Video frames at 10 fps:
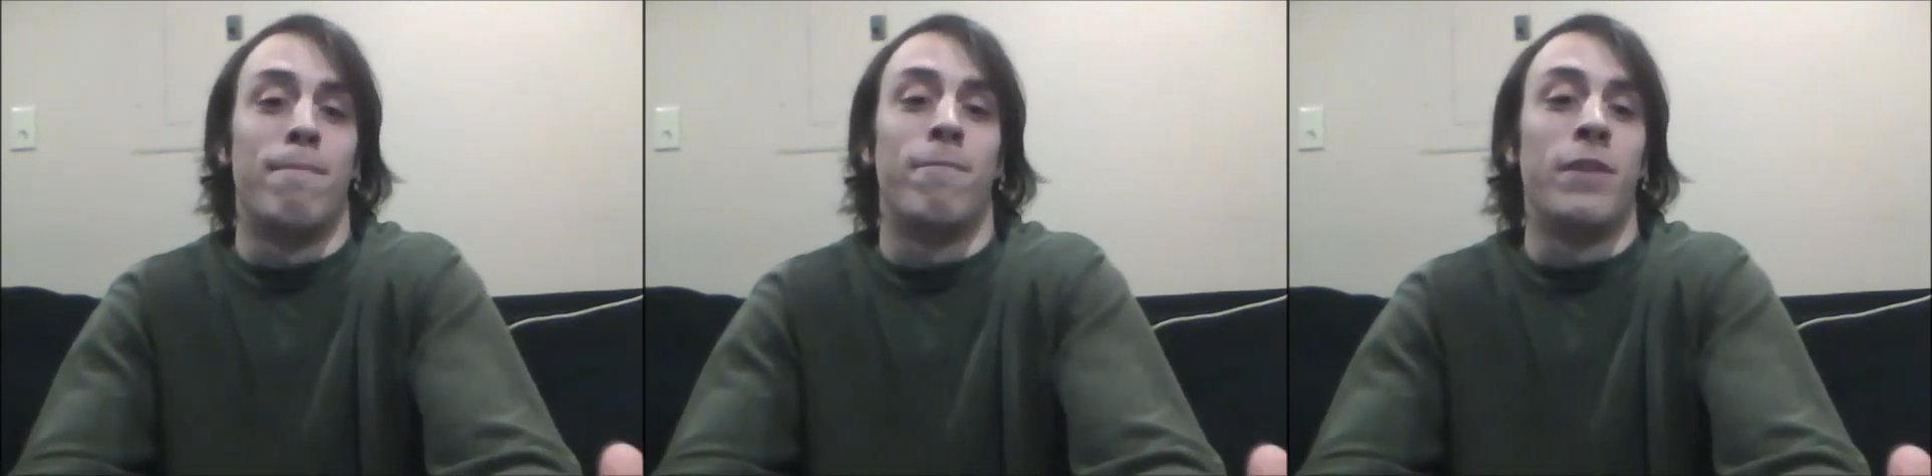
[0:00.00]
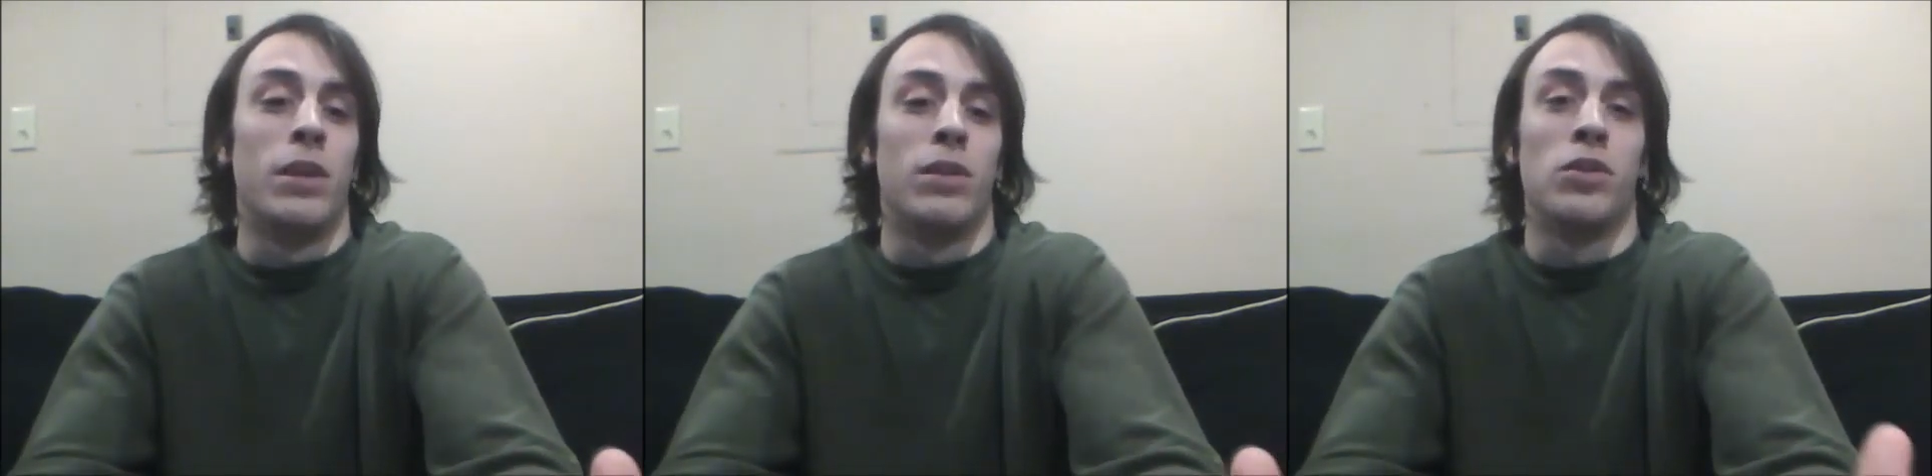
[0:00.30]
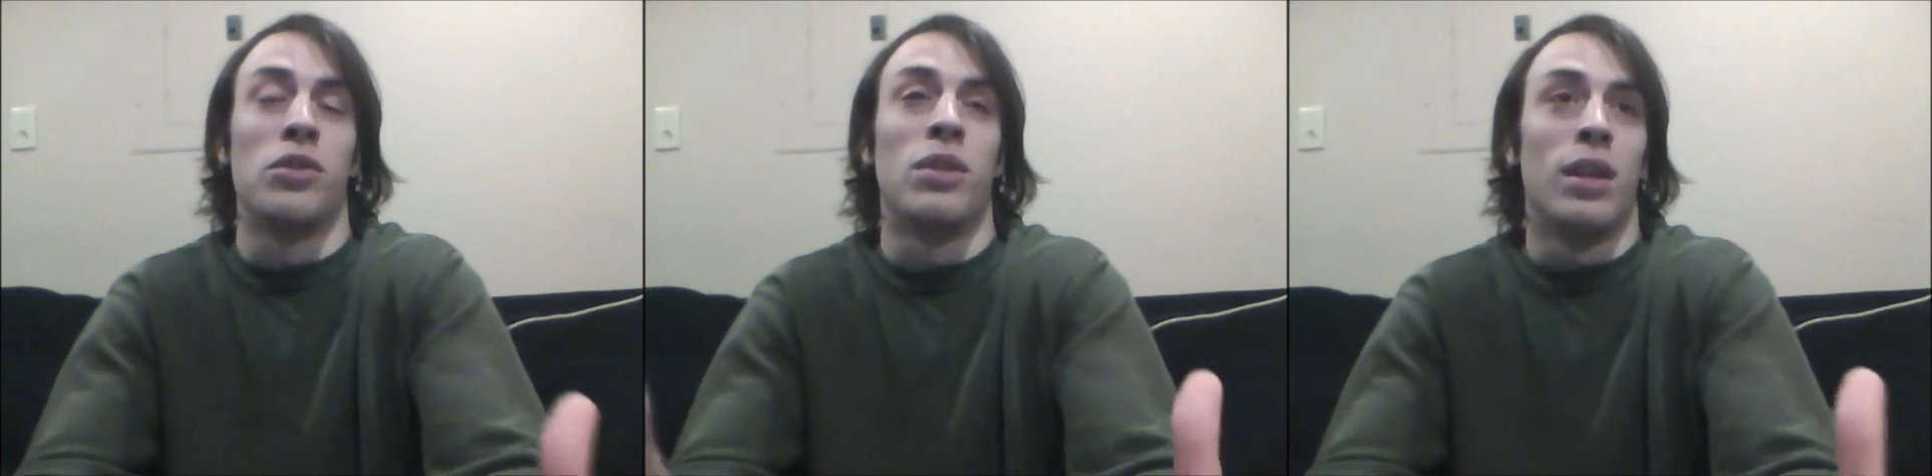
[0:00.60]

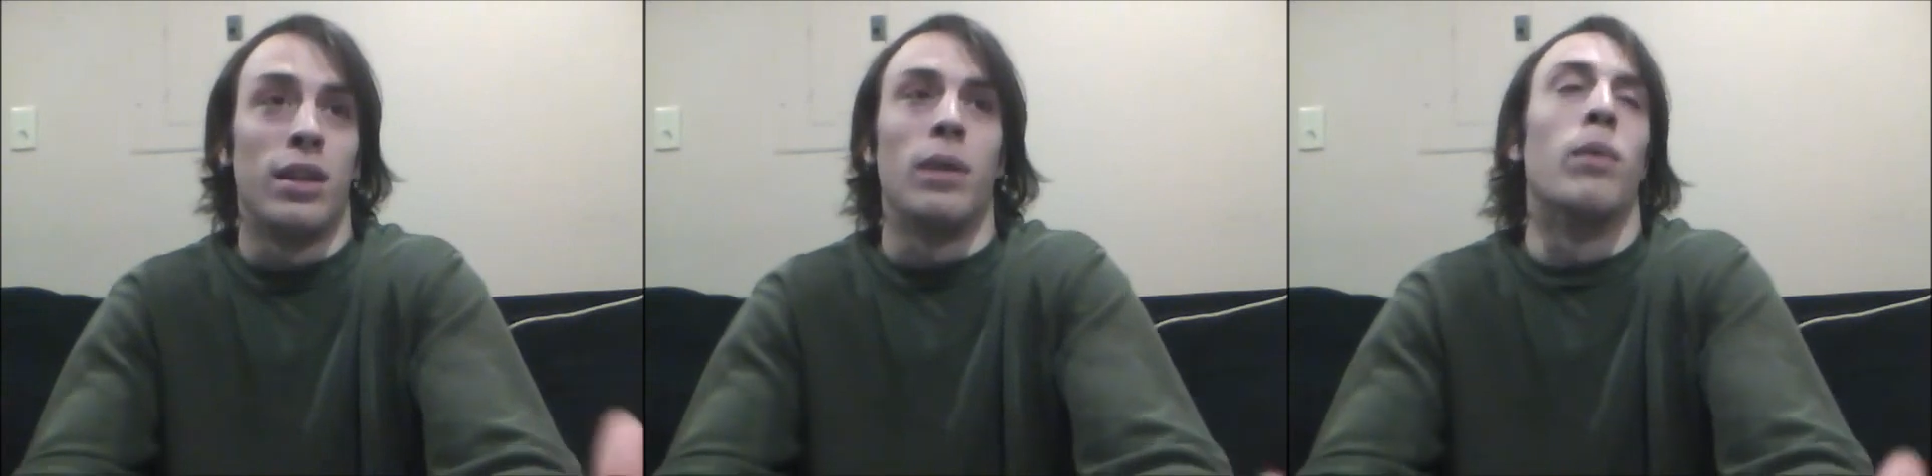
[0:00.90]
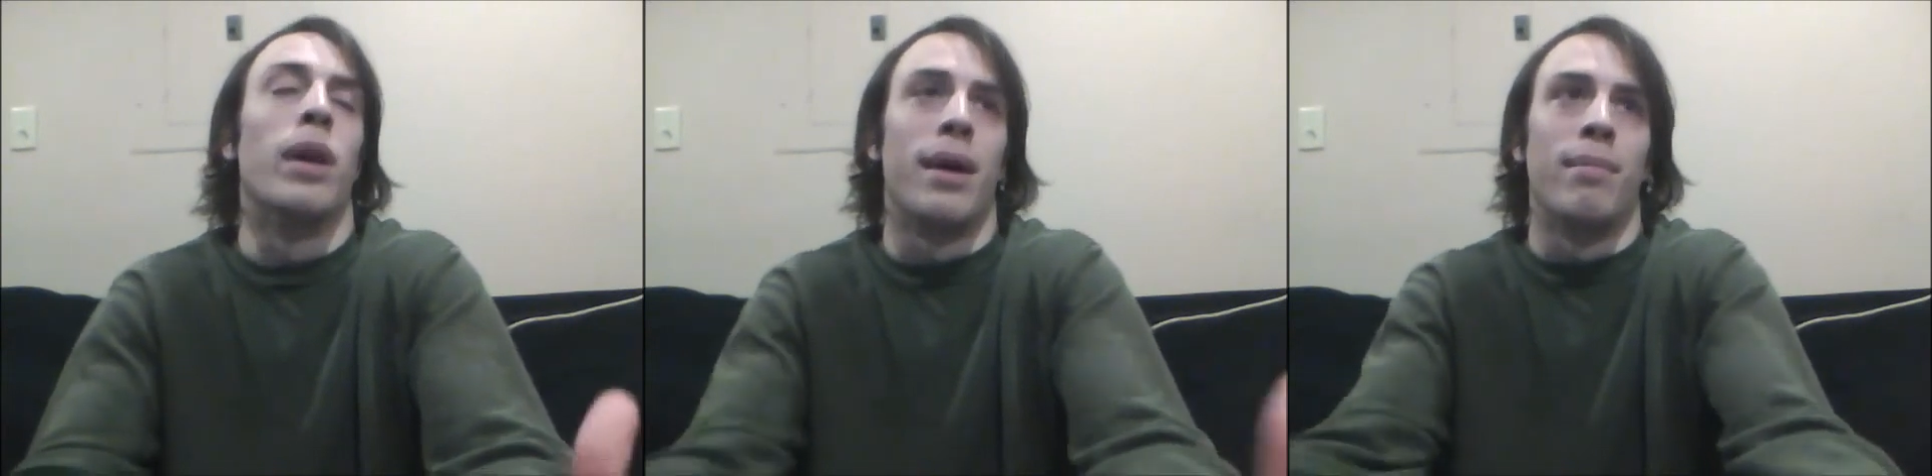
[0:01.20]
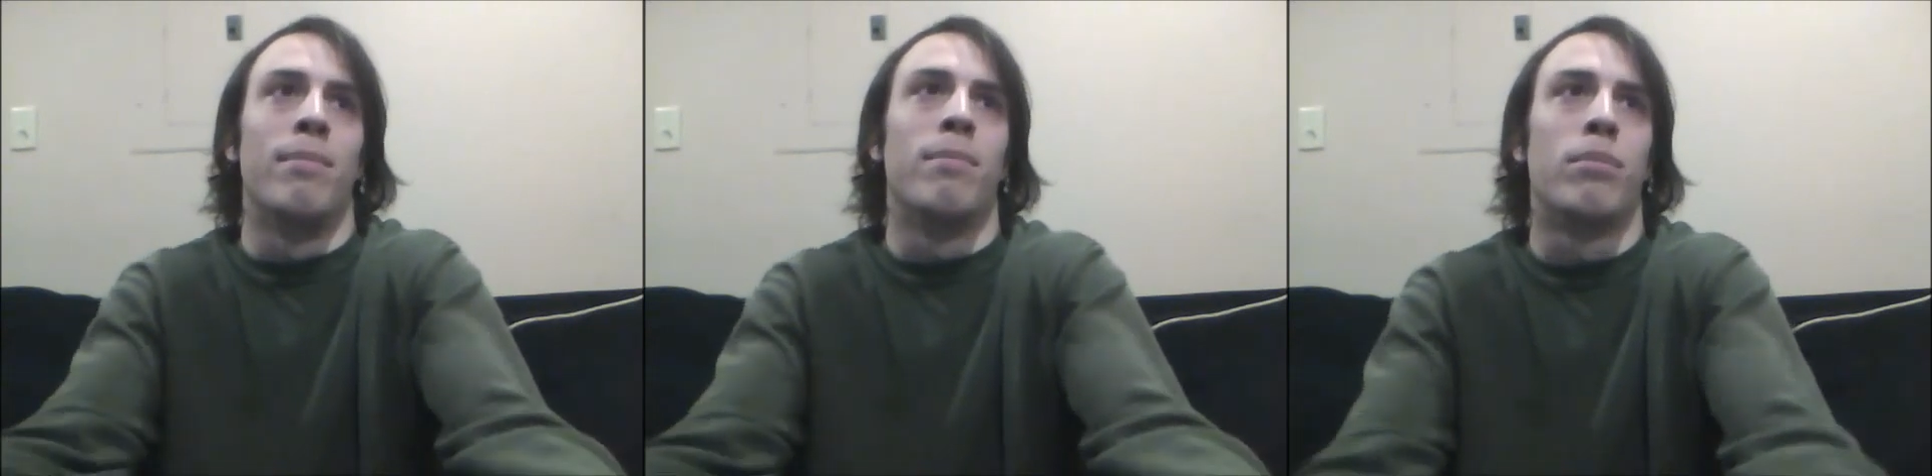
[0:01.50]
feels, what
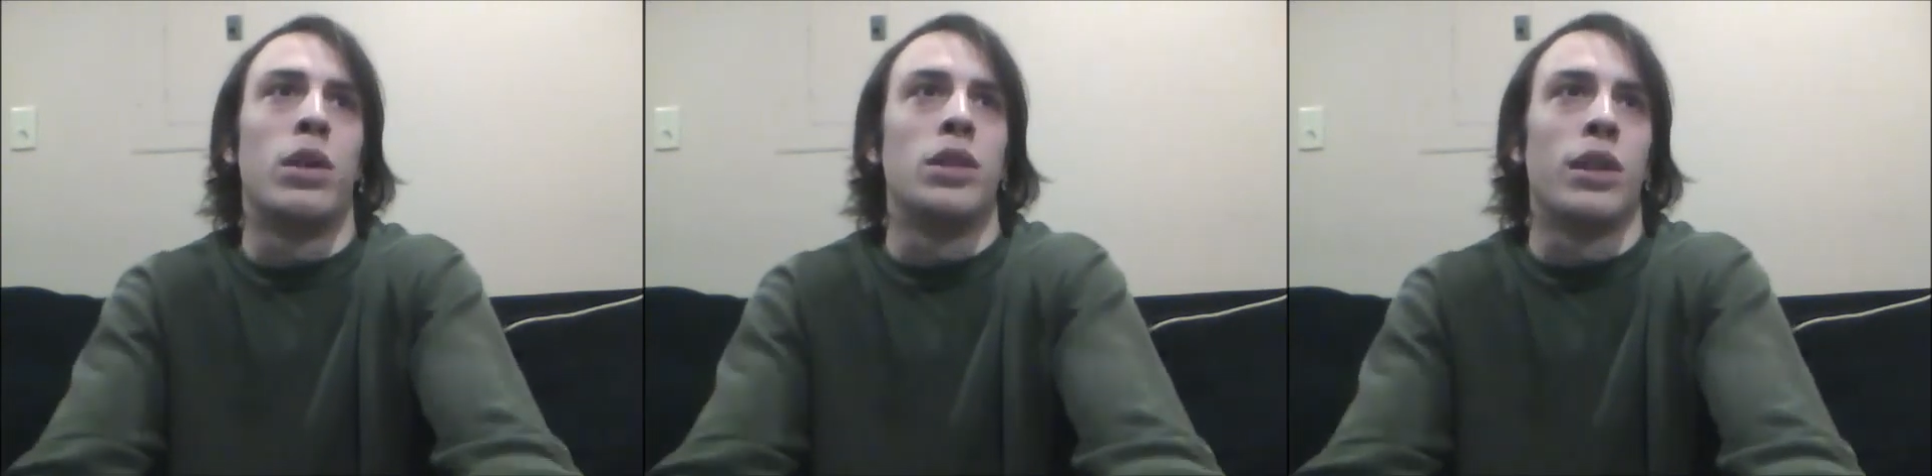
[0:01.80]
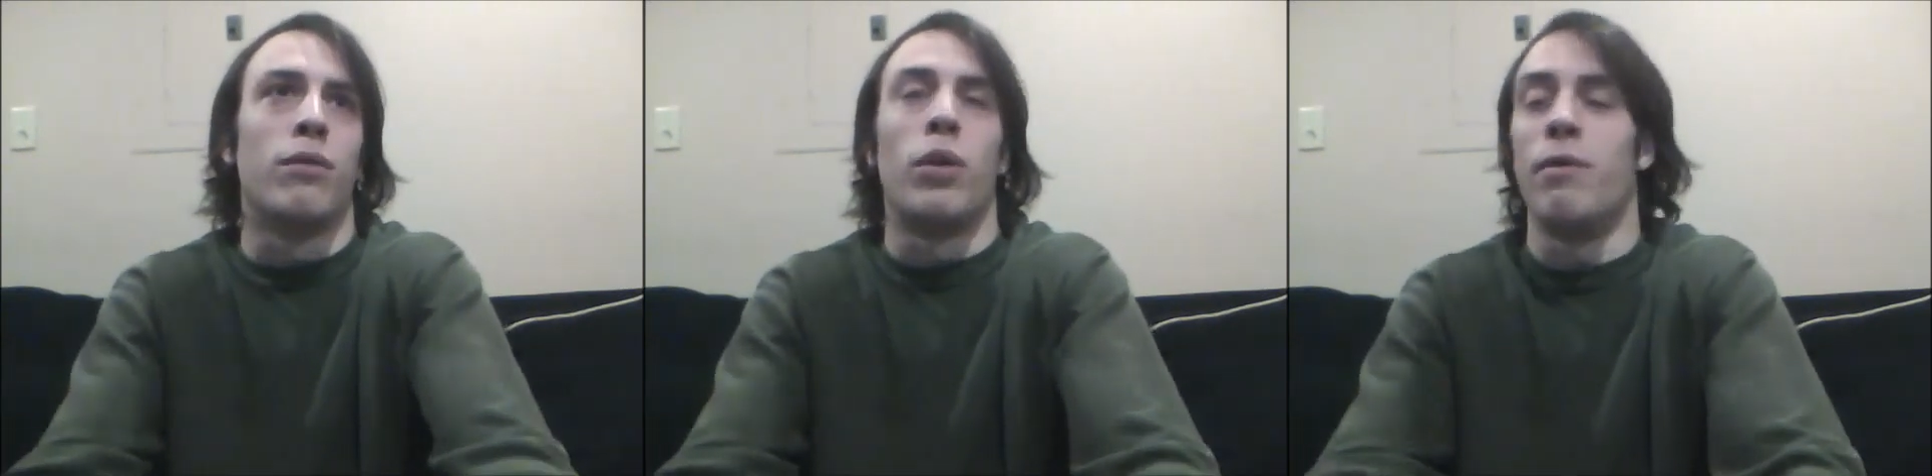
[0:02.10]
I'm praising it for,